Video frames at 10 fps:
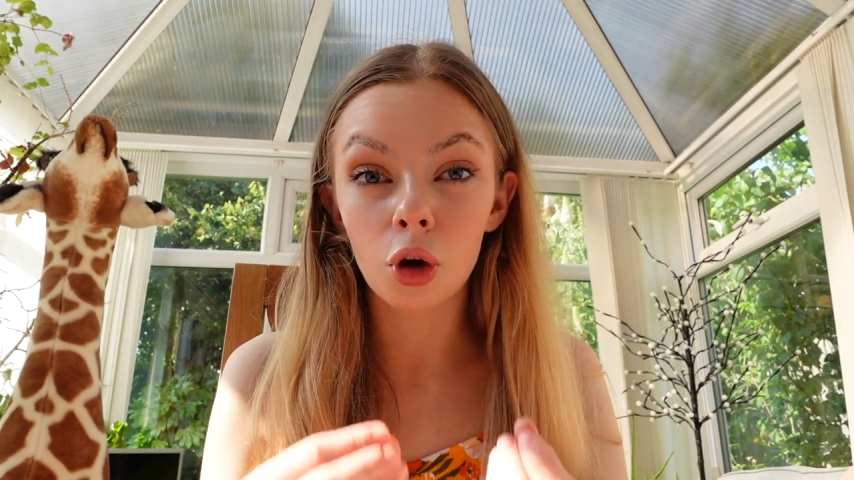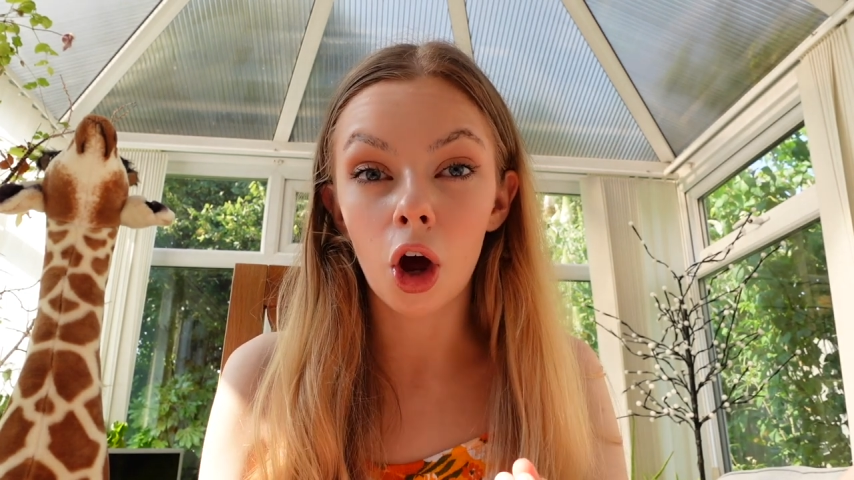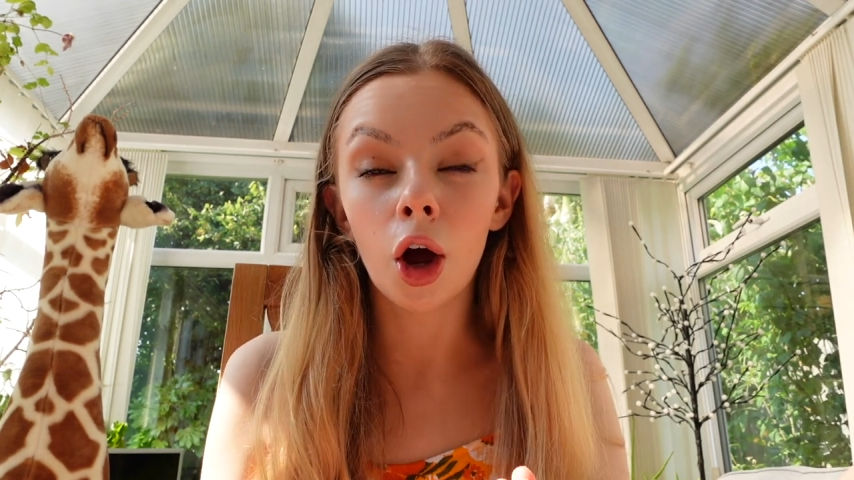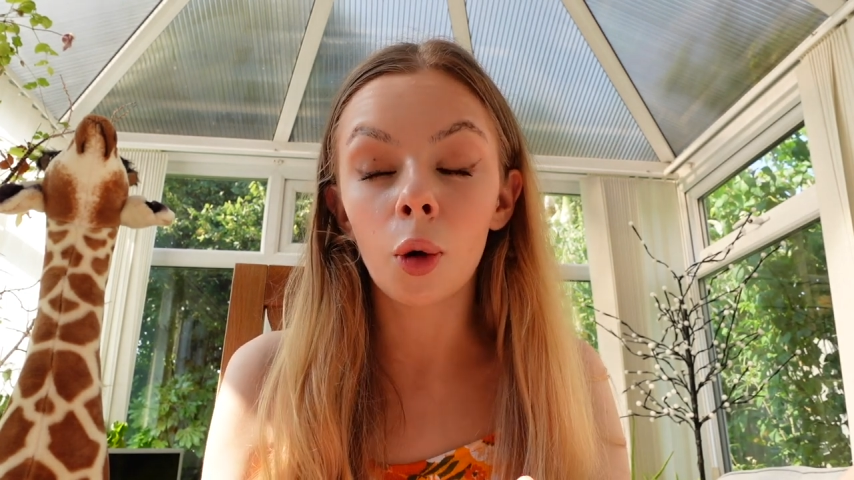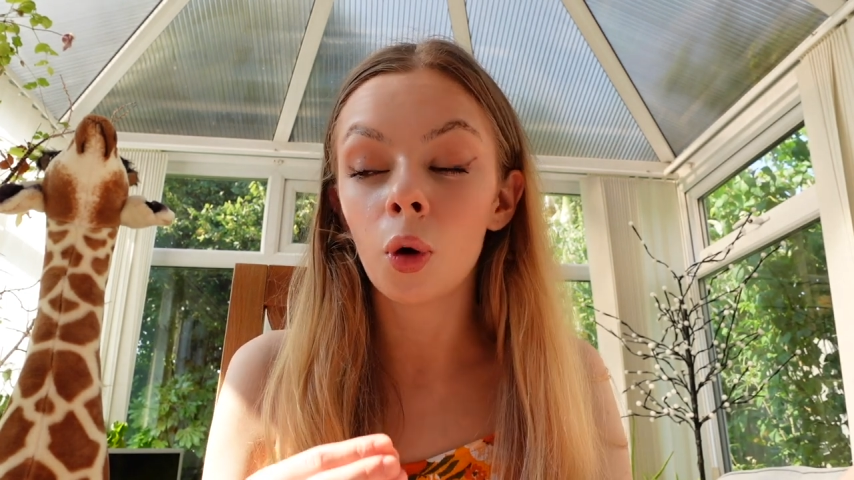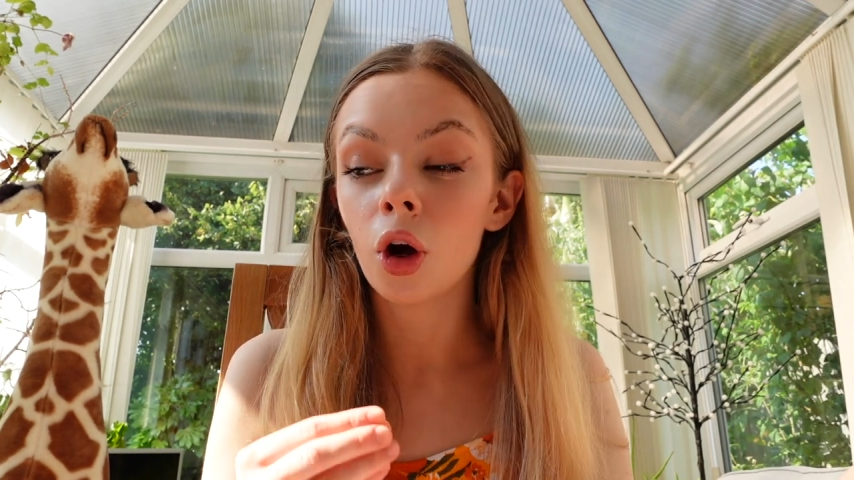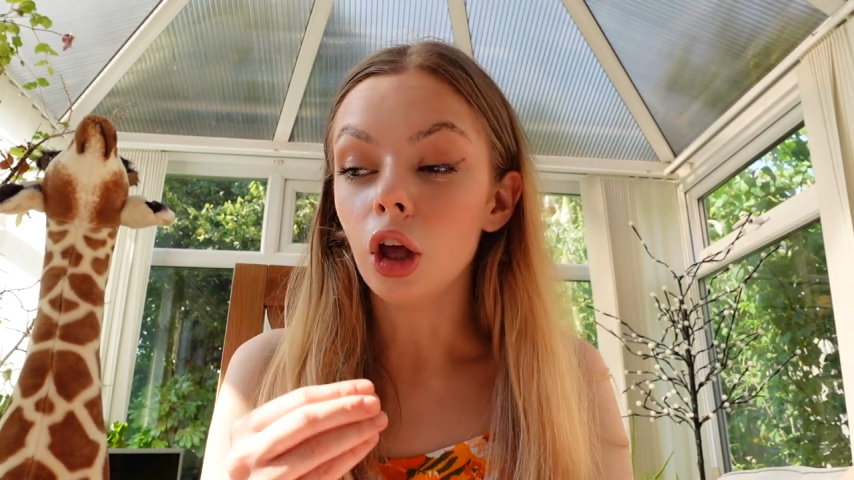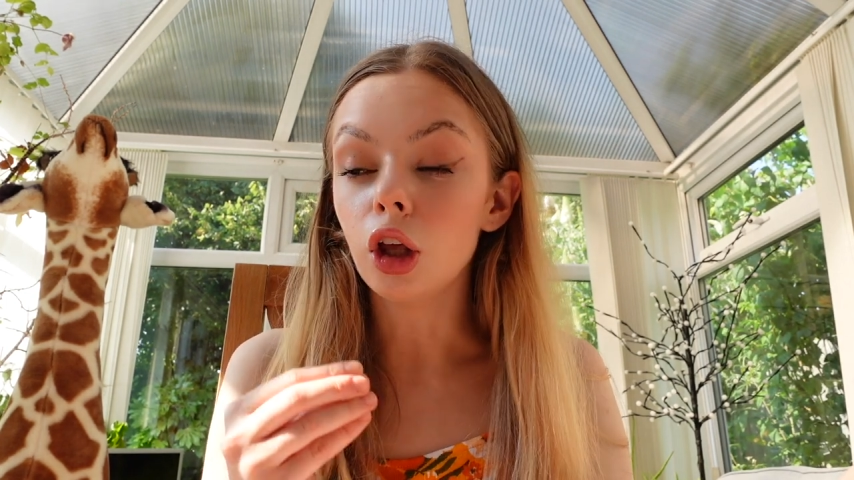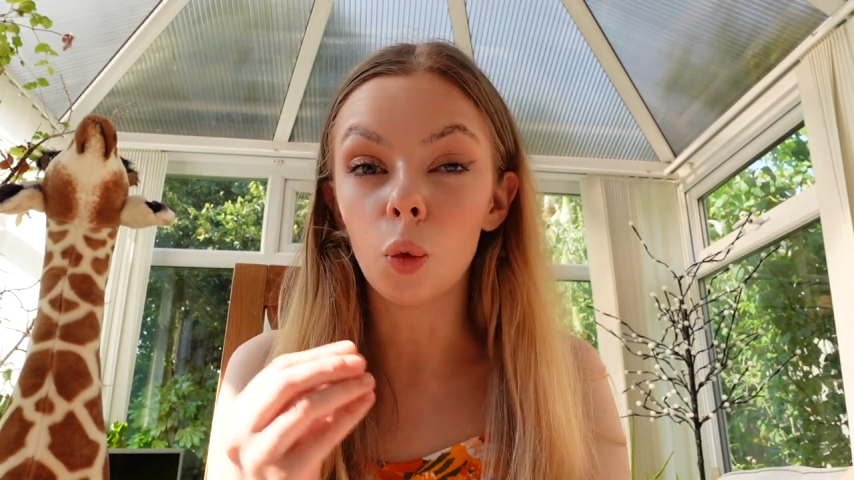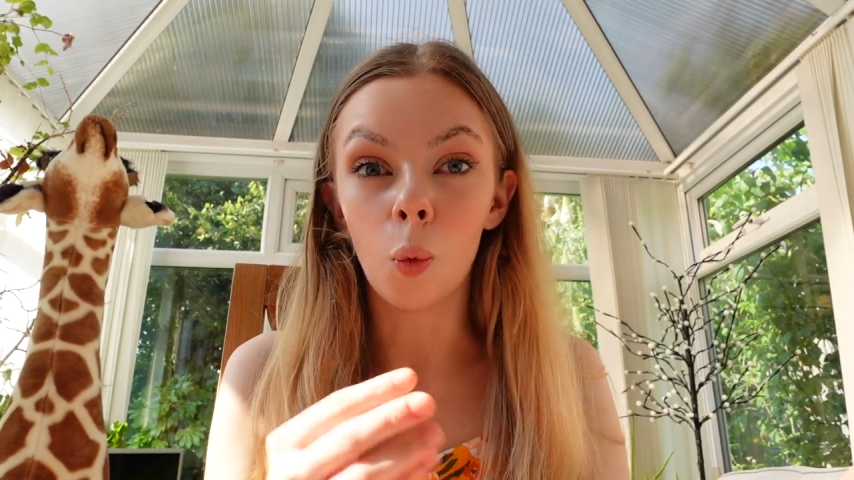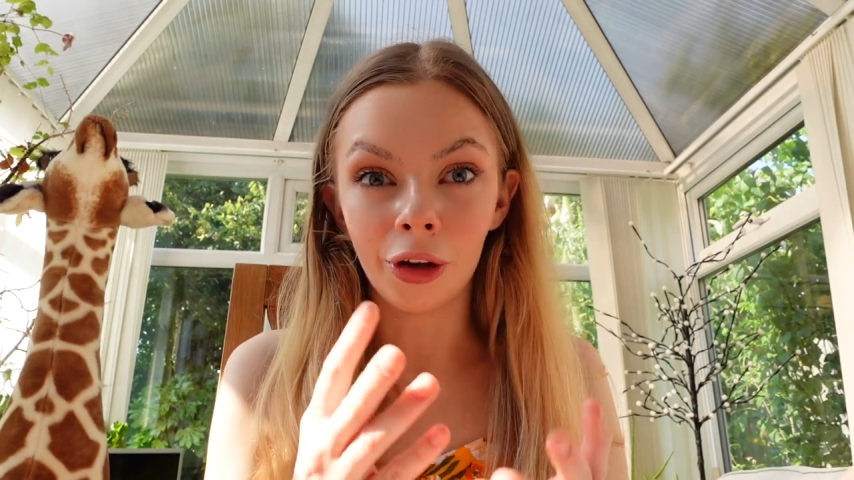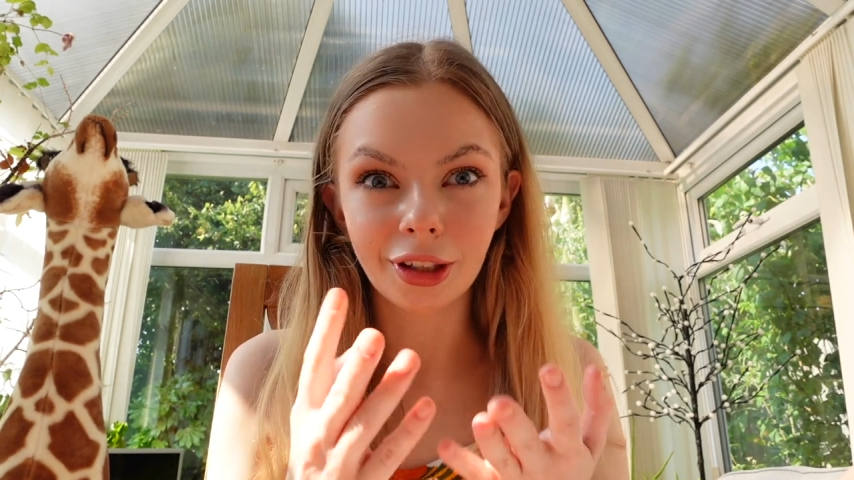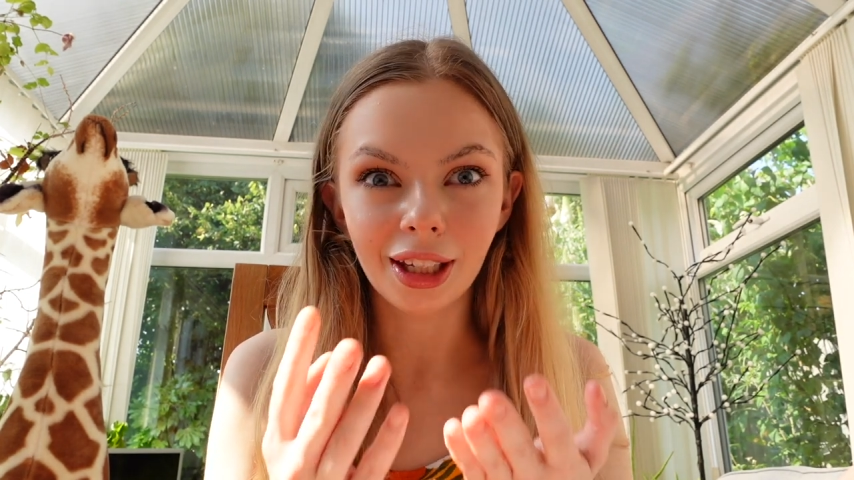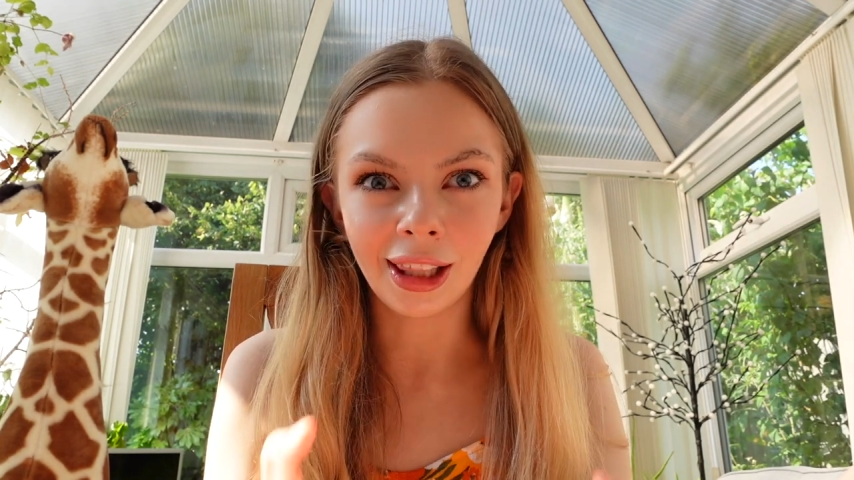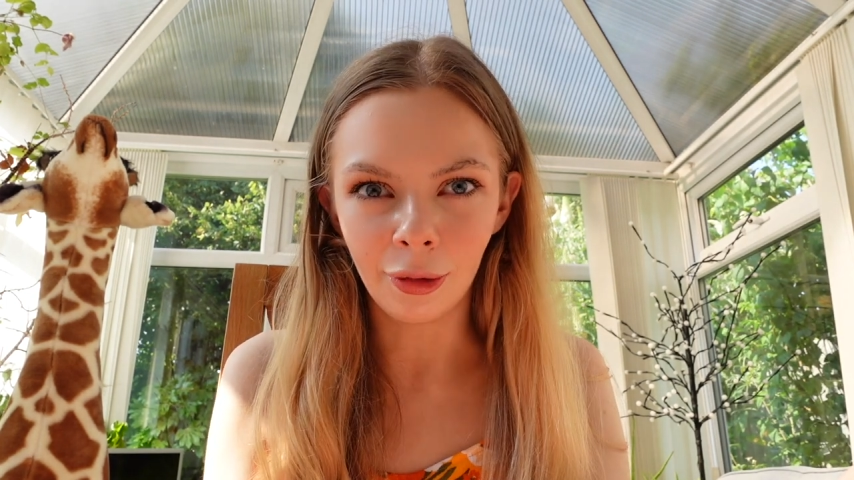know you want
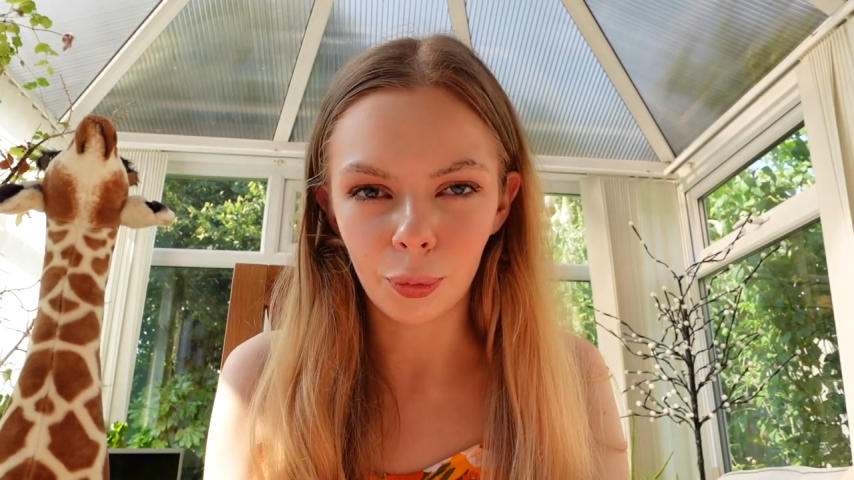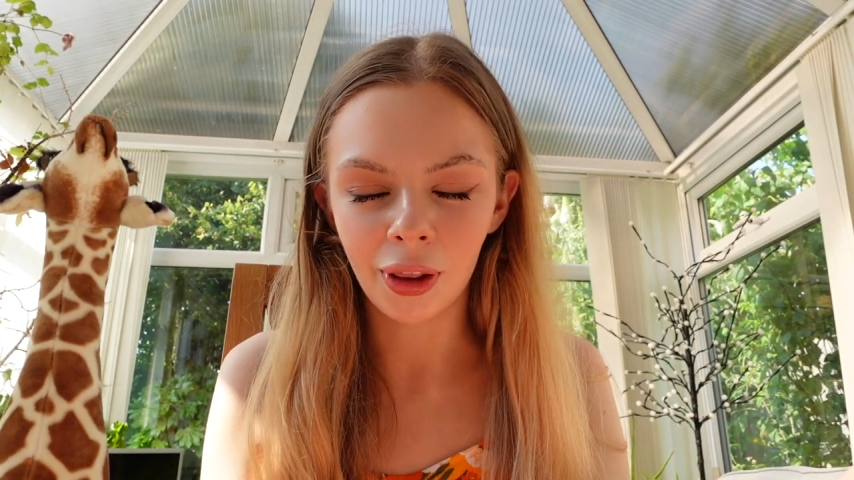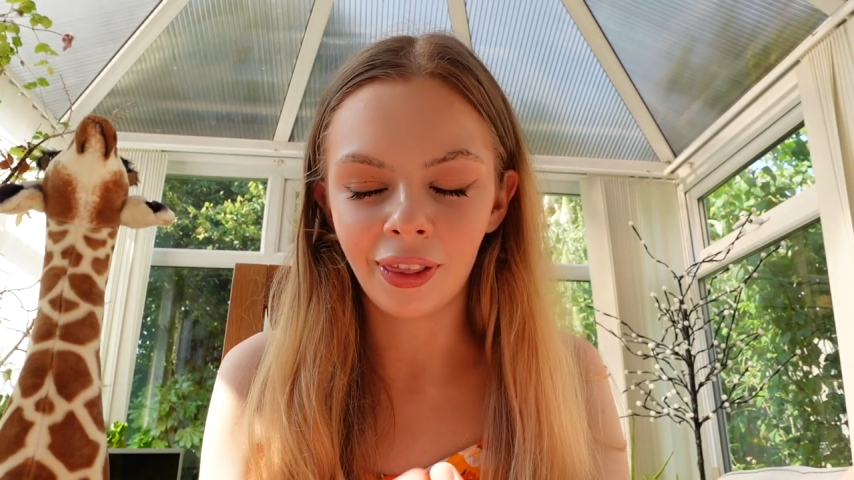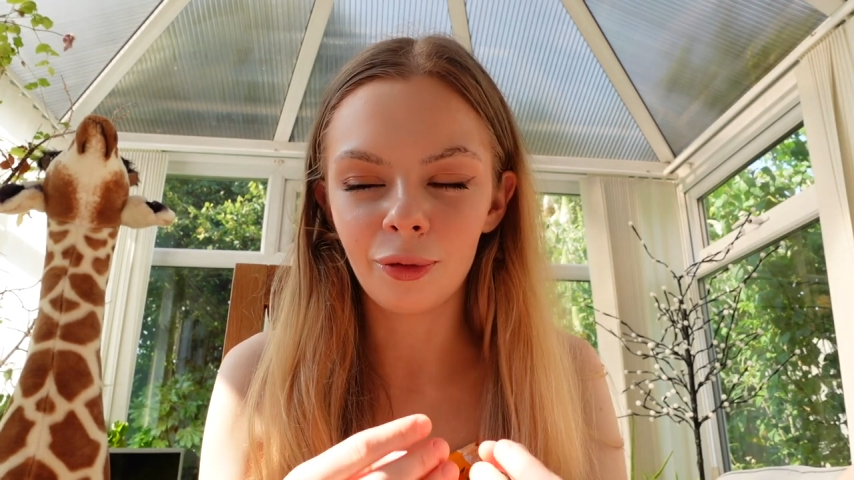to live with.